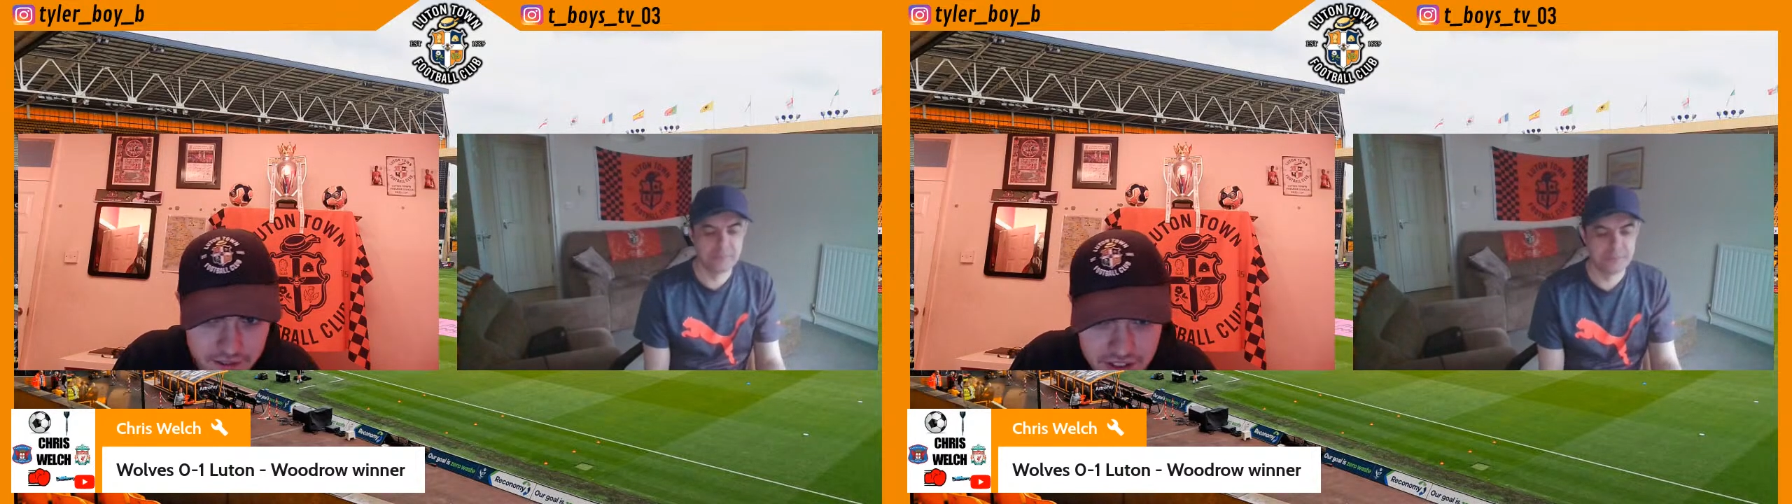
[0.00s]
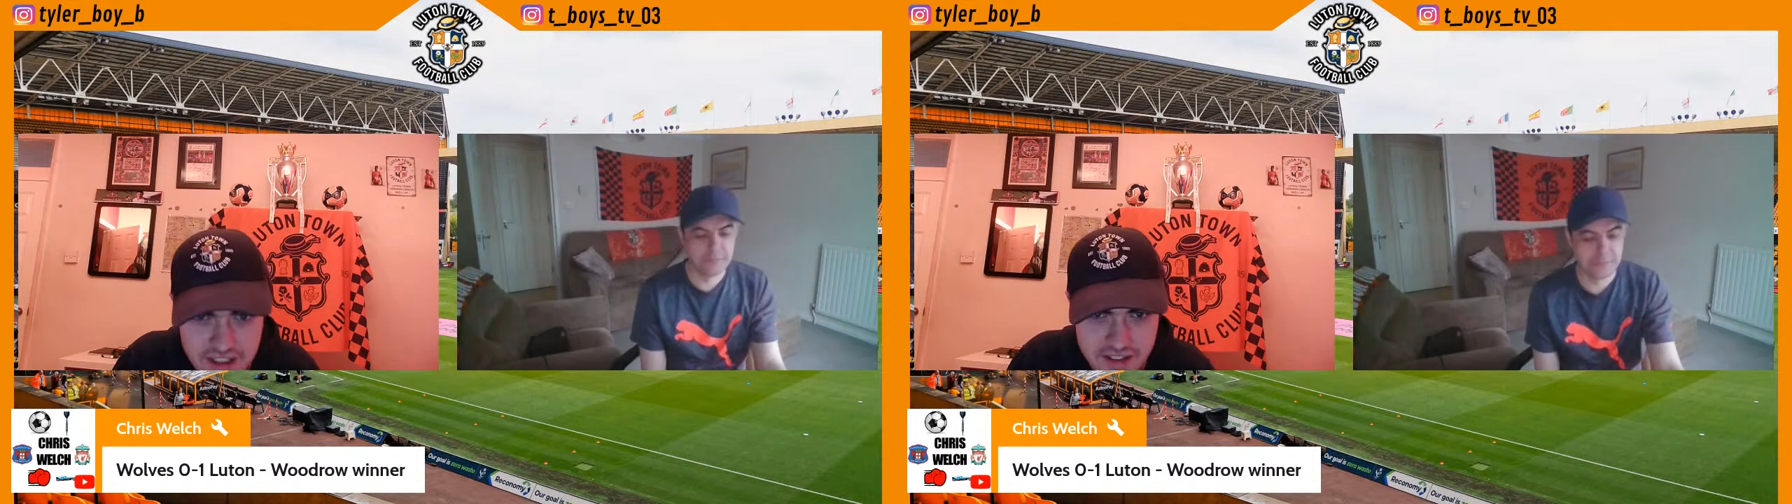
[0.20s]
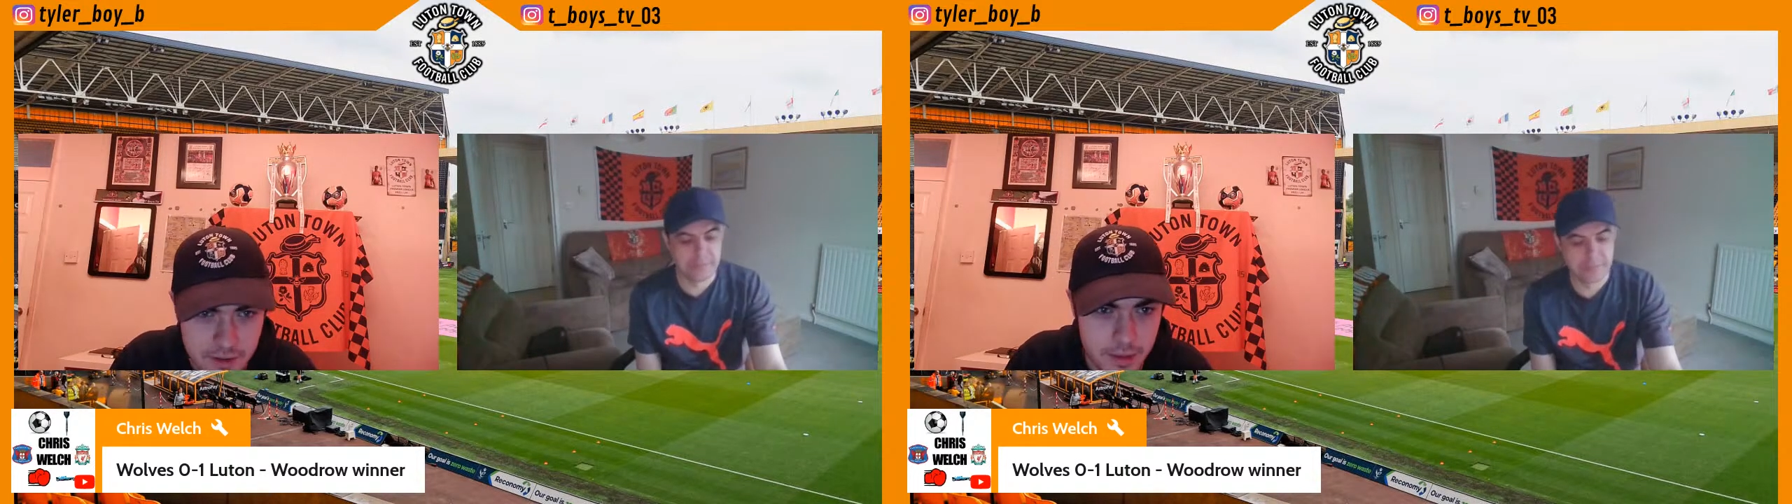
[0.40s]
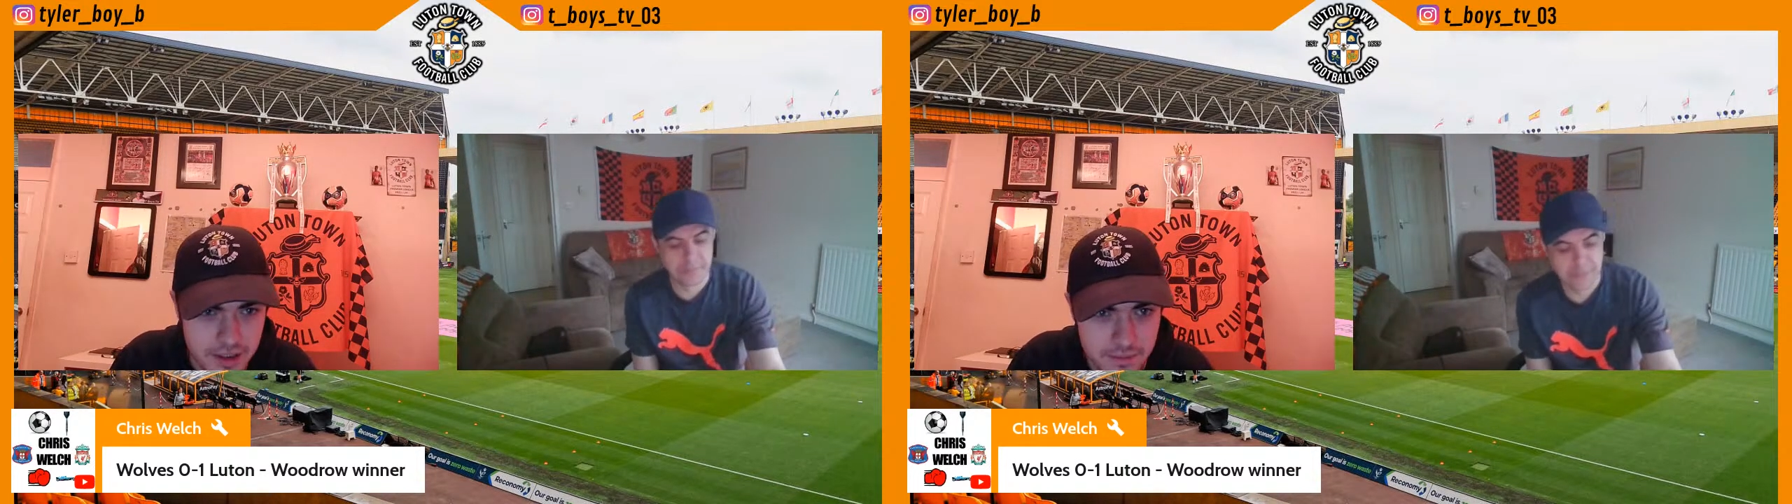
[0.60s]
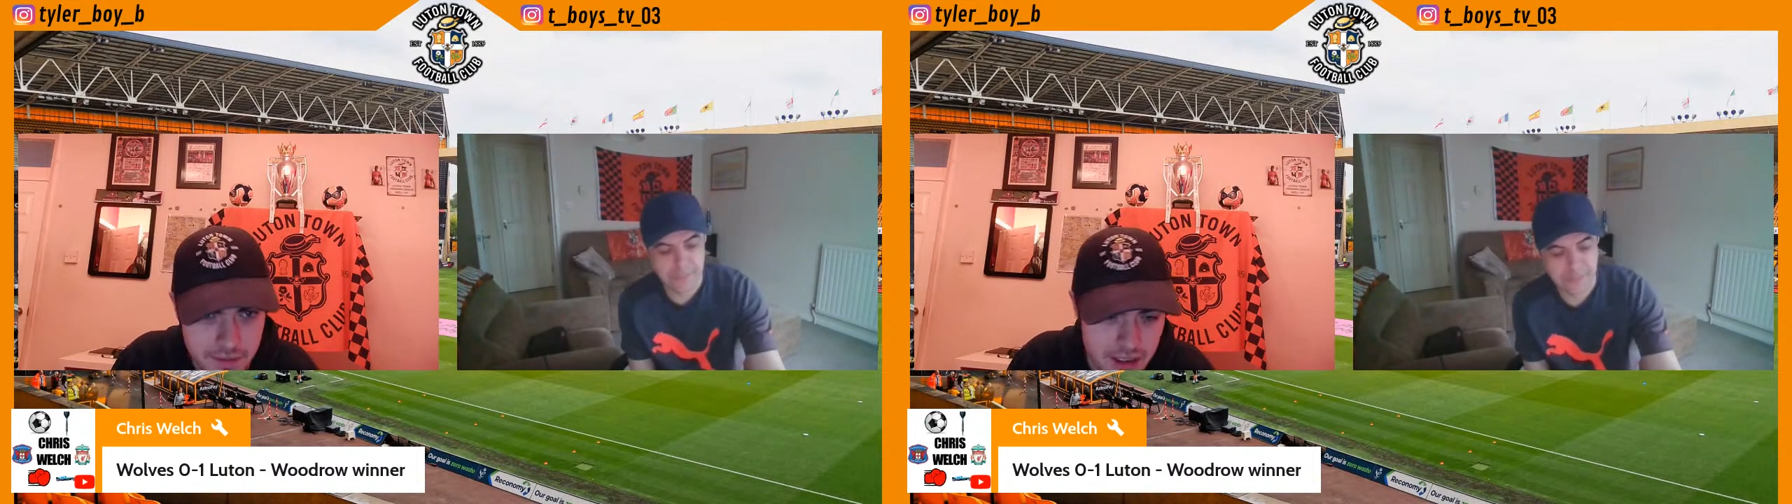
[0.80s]
thinks it'll be
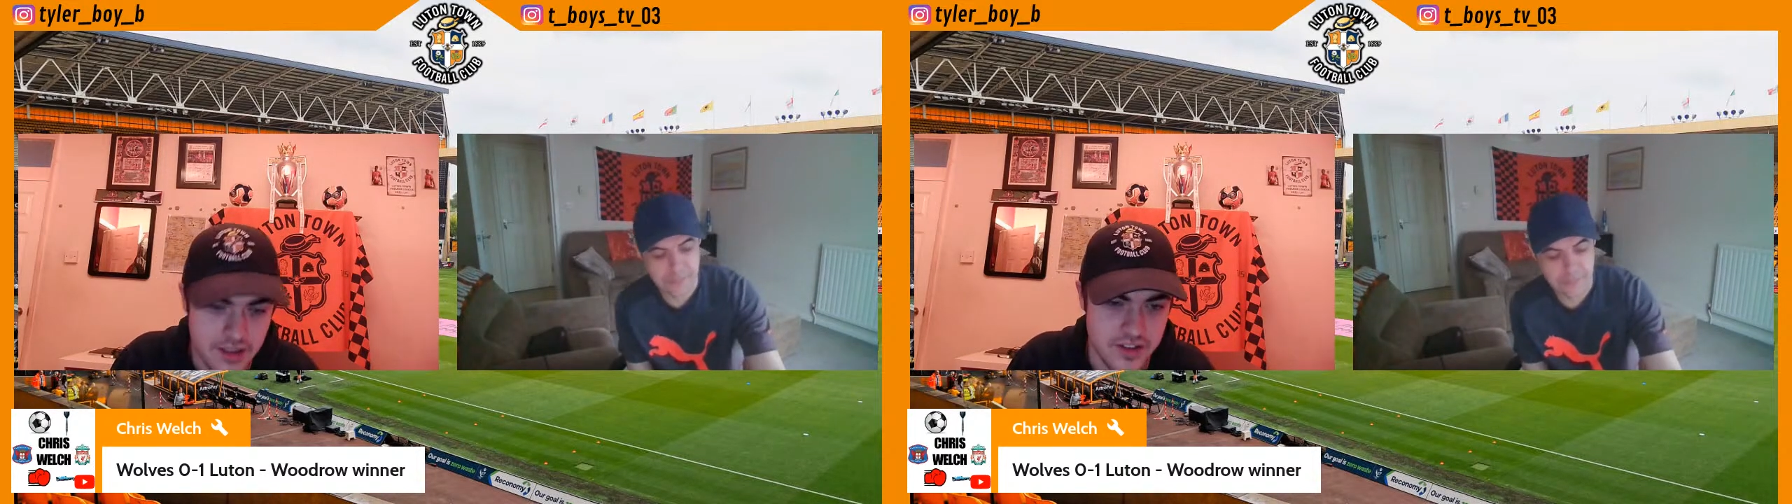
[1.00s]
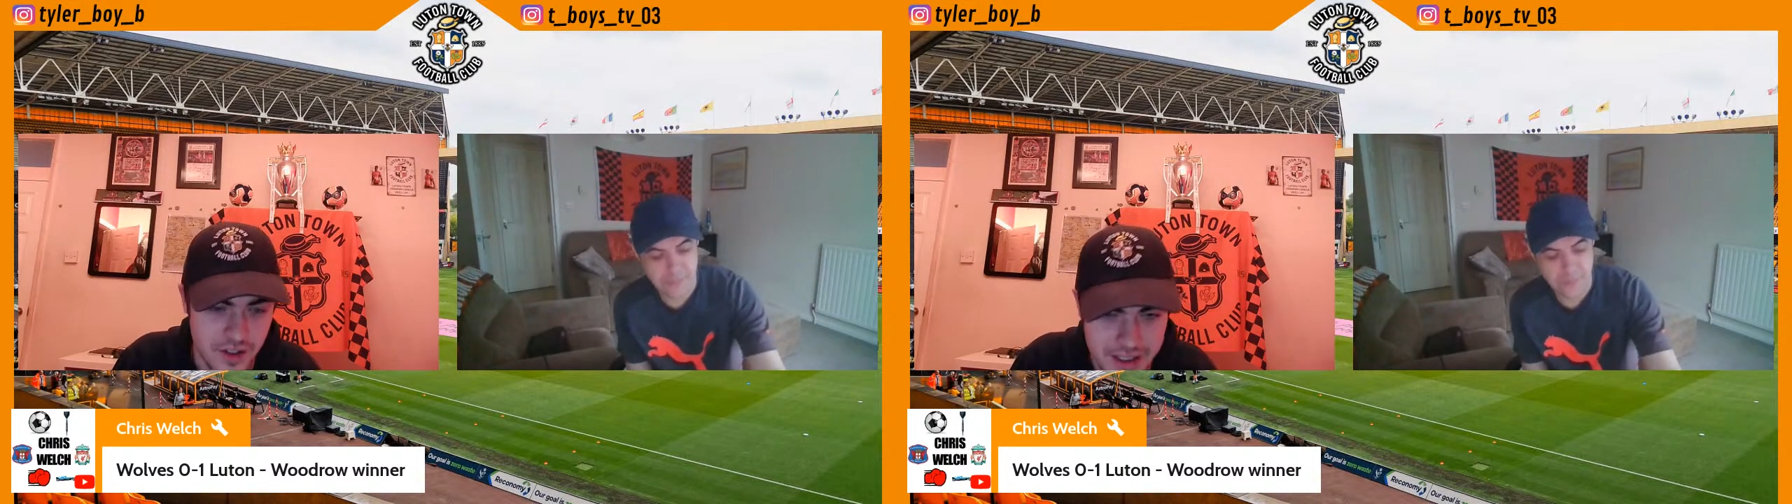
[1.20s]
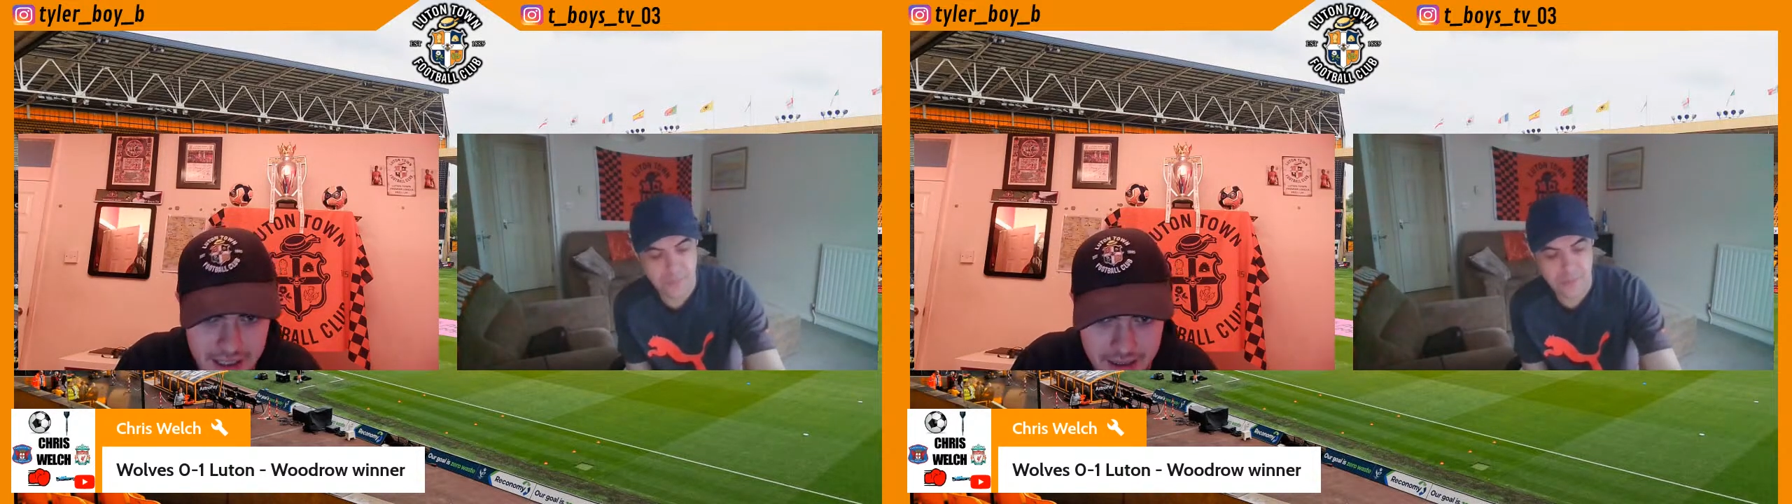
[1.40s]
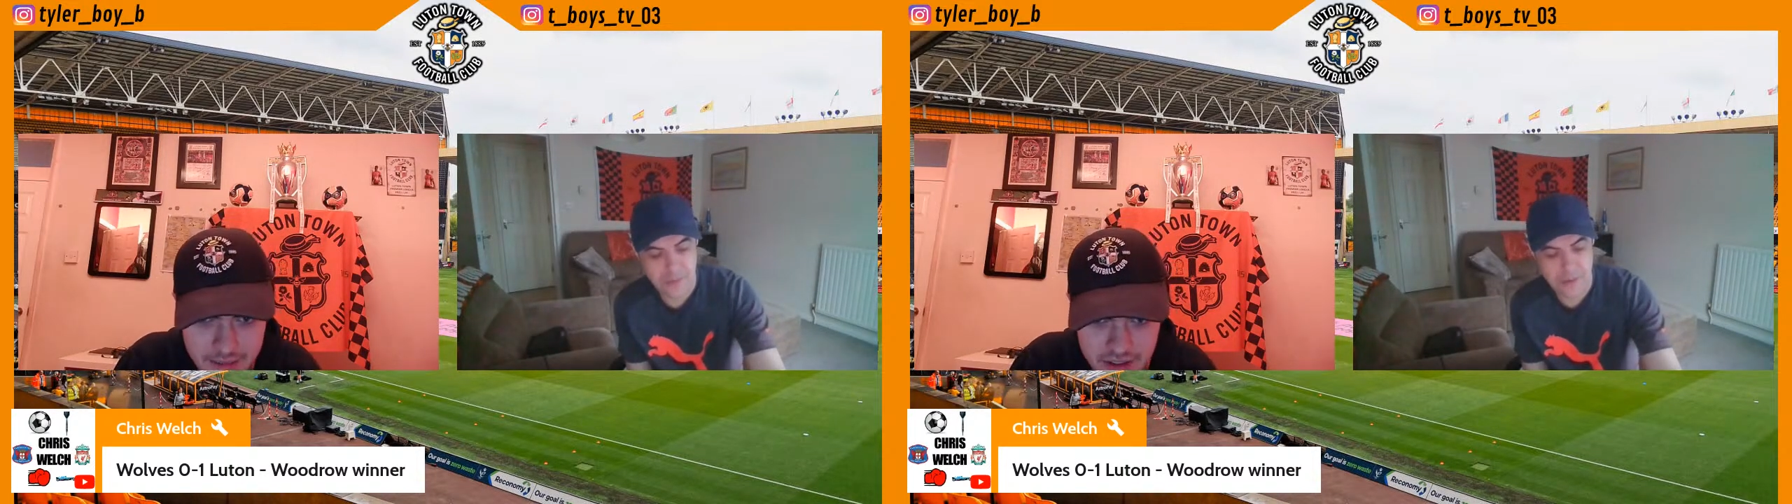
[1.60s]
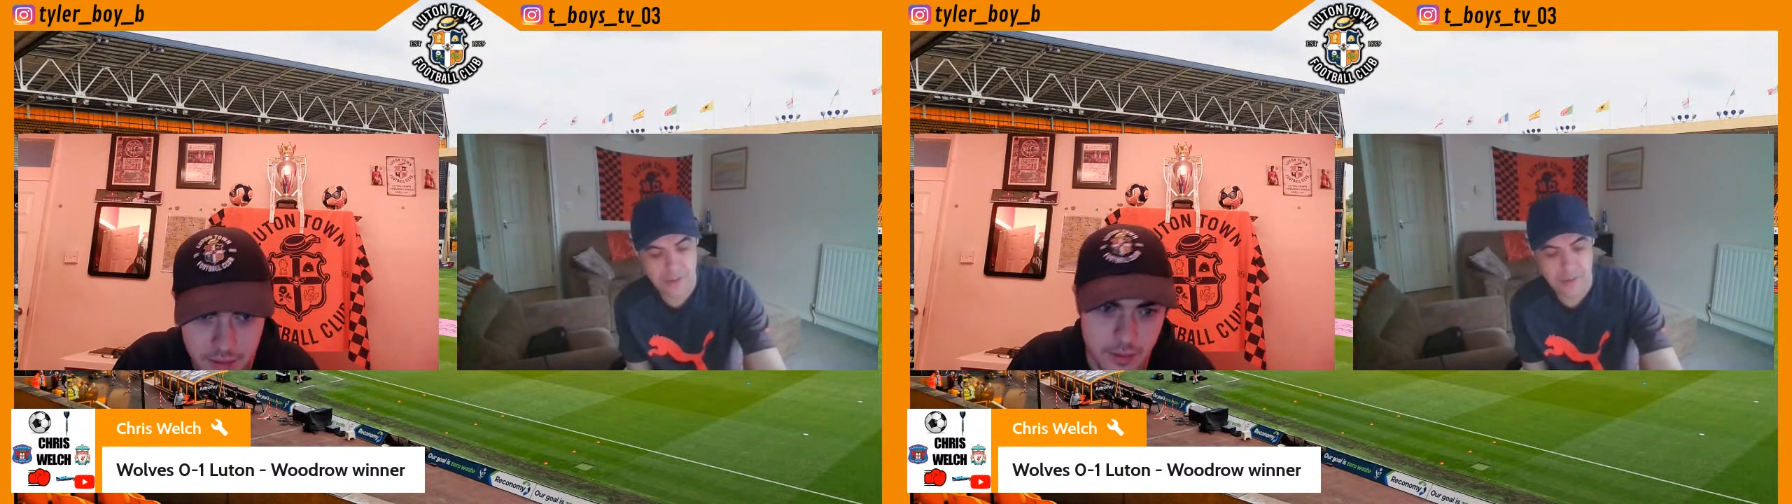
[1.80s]
a tight game.
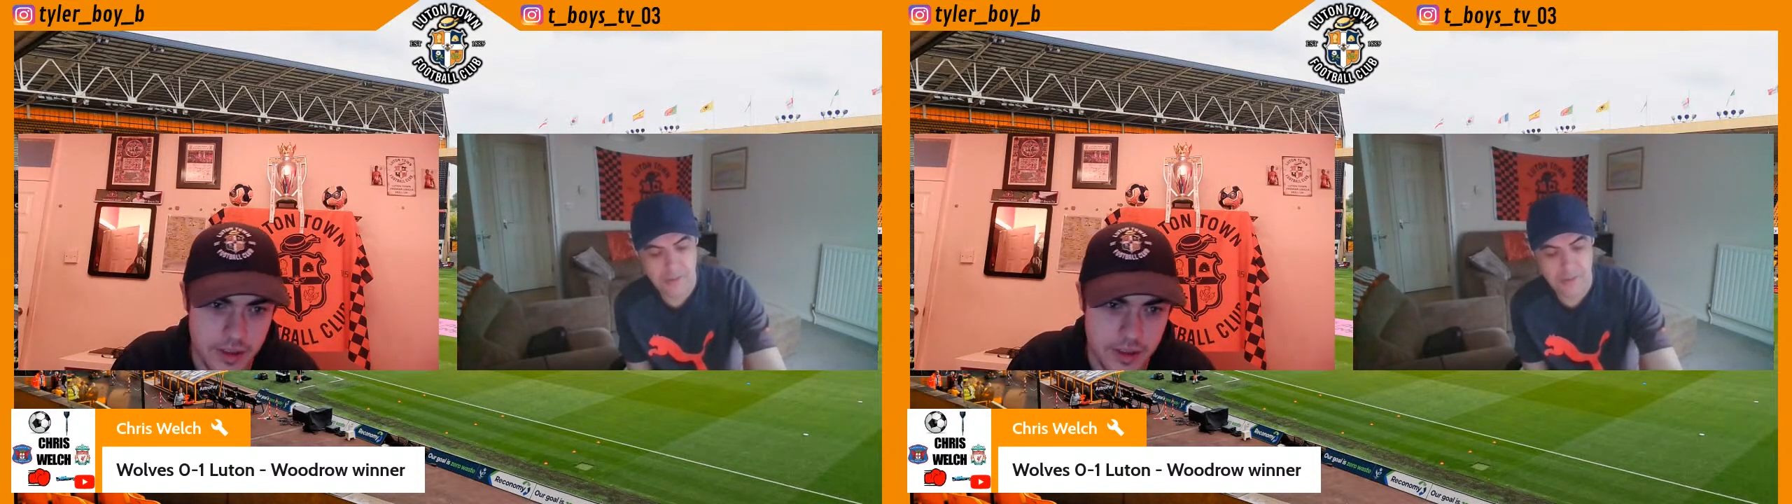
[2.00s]
Someone